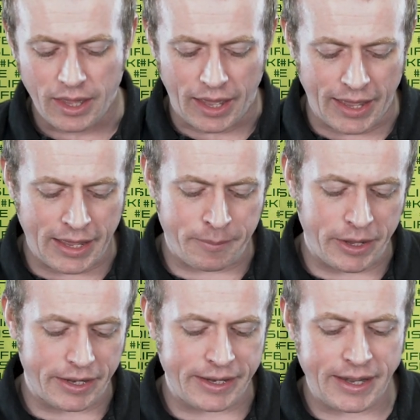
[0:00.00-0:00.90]
Um,
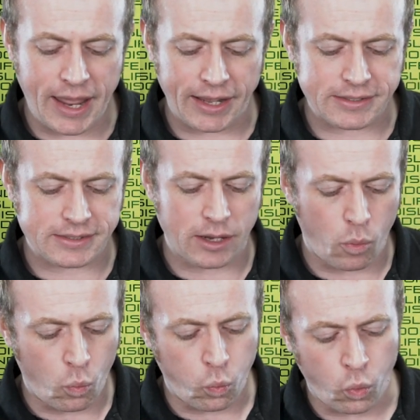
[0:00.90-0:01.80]
next
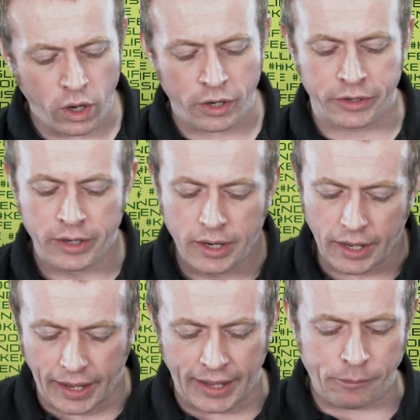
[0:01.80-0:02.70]
one.
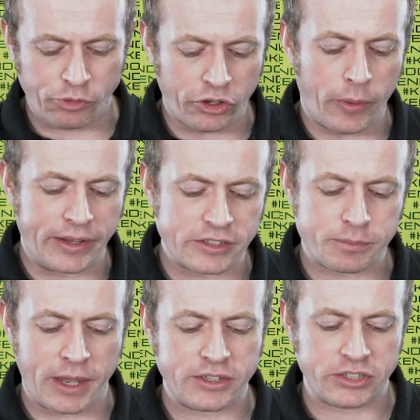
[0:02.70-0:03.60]
Um, so I just
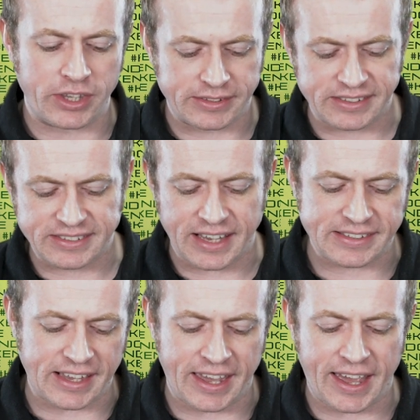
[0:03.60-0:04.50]
mentioned this. It
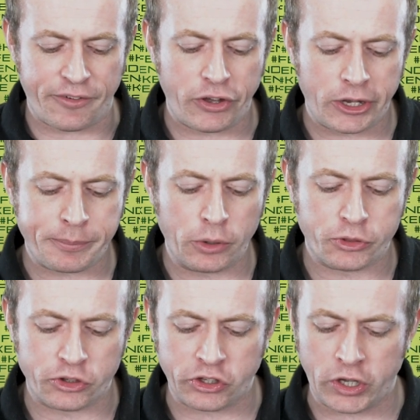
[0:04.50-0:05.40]
says, uh, I've heard
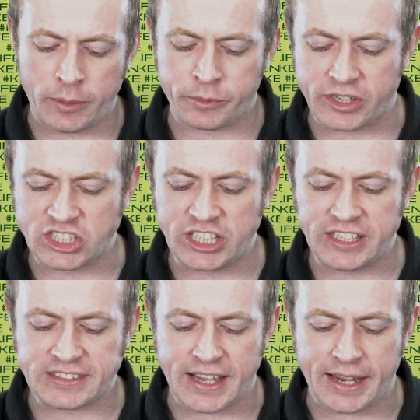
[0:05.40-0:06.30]
both the terms
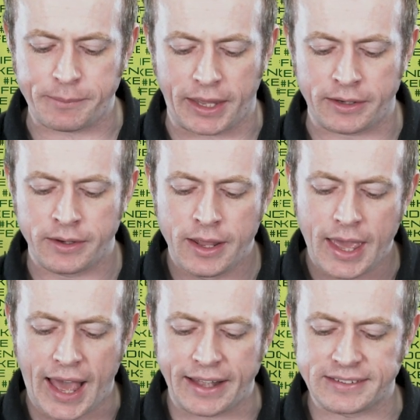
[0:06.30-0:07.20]
chi sai men
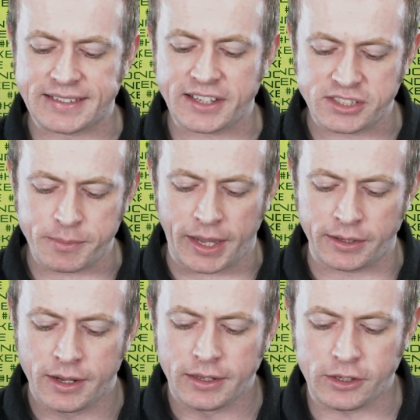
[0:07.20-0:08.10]
and sashi
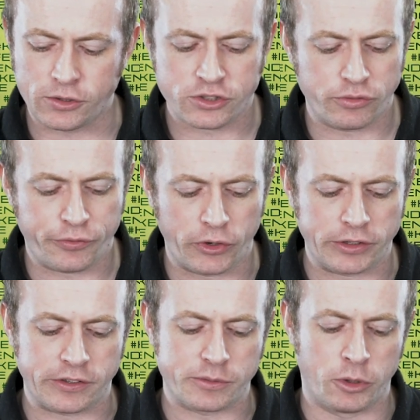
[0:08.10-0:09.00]
men used to refer
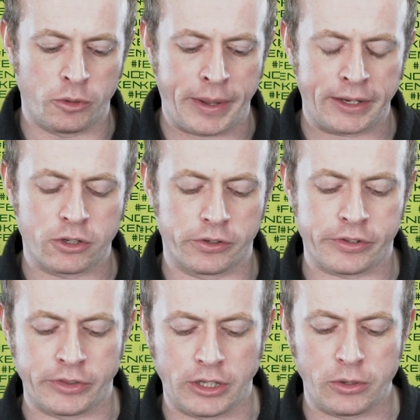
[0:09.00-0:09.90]
to small men cuts
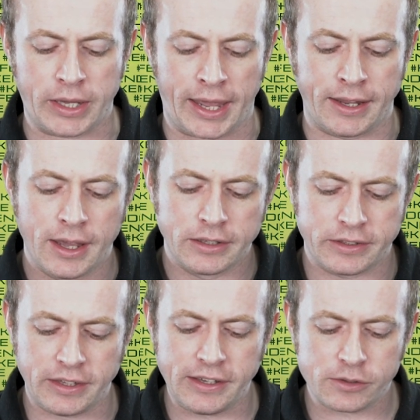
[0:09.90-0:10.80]
in the UK.
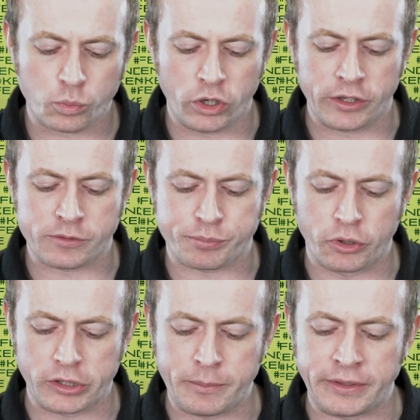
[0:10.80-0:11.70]
Do these words
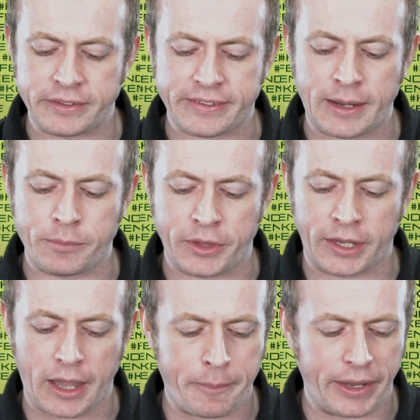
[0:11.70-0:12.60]
broadly mean the same
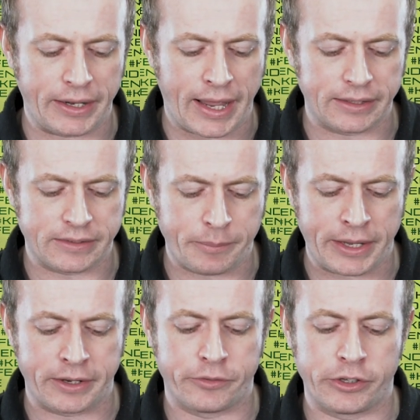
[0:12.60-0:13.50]
thing, a bit like
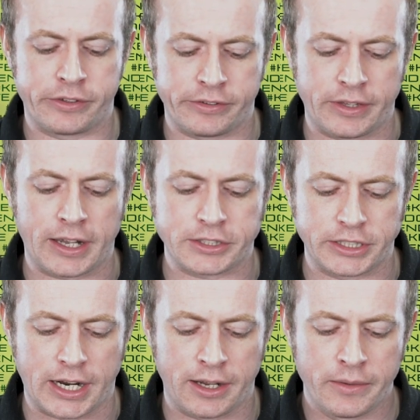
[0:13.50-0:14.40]
debana versus
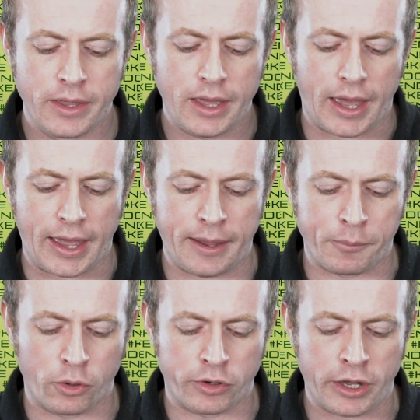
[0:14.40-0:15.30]
degashira?
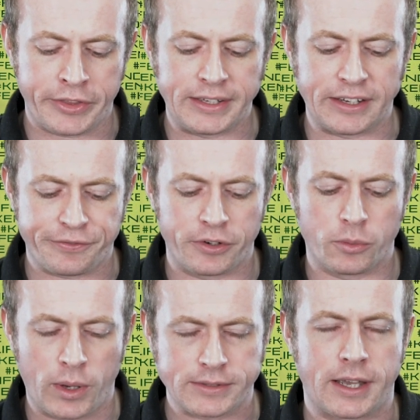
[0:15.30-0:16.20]
Um, or are they
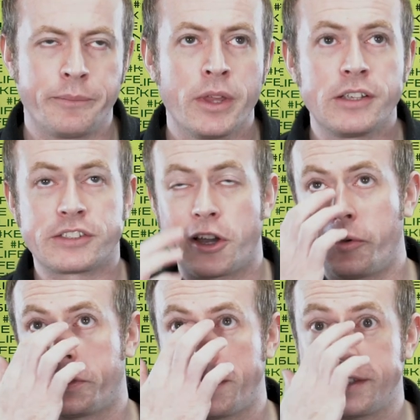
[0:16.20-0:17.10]
different waza?
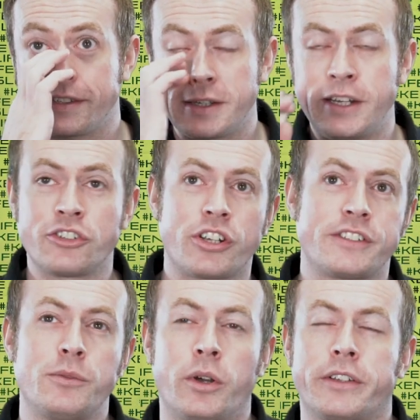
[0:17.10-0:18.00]
So this is an
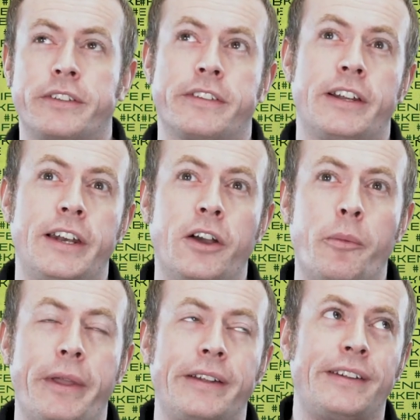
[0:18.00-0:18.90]
interesting one because it's a
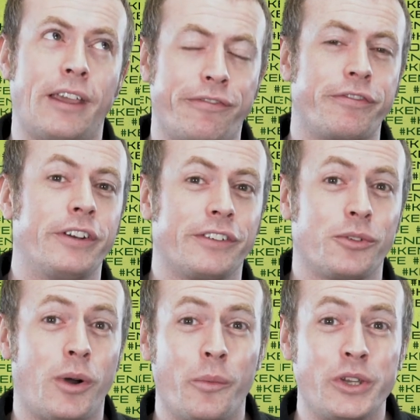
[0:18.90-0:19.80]
little bit different
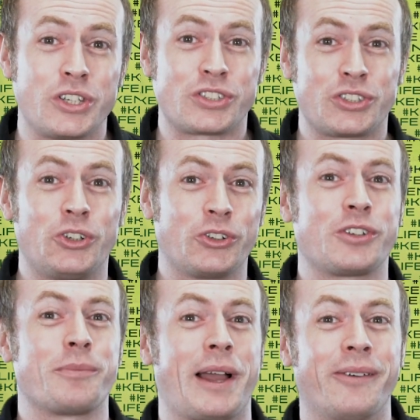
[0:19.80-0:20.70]
to what we just
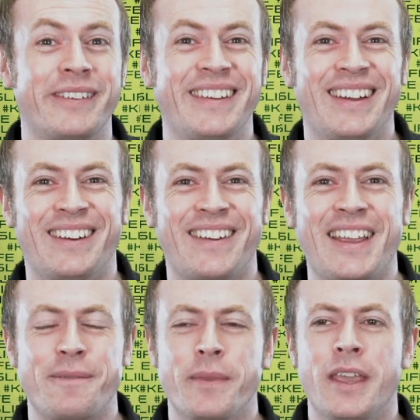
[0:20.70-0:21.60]
talked about. All
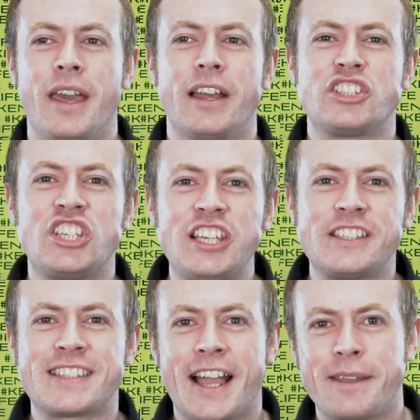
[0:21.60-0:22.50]
right. Chi
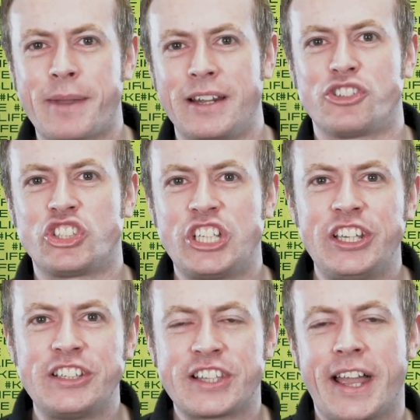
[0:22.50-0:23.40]
sai men.
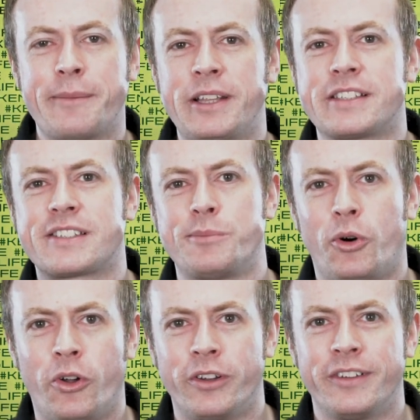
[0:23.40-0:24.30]
Chi sai means
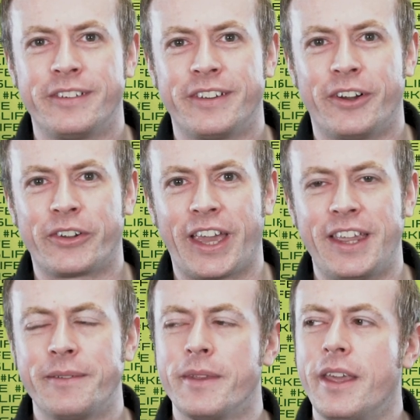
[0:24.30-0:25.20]
small.
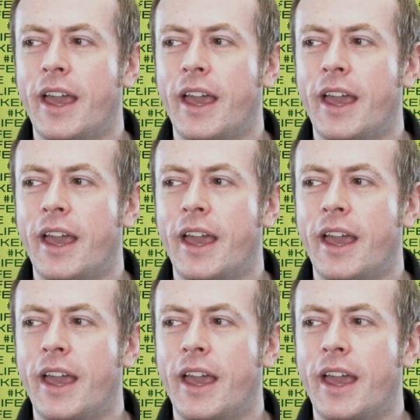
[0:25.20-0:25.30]
Okay.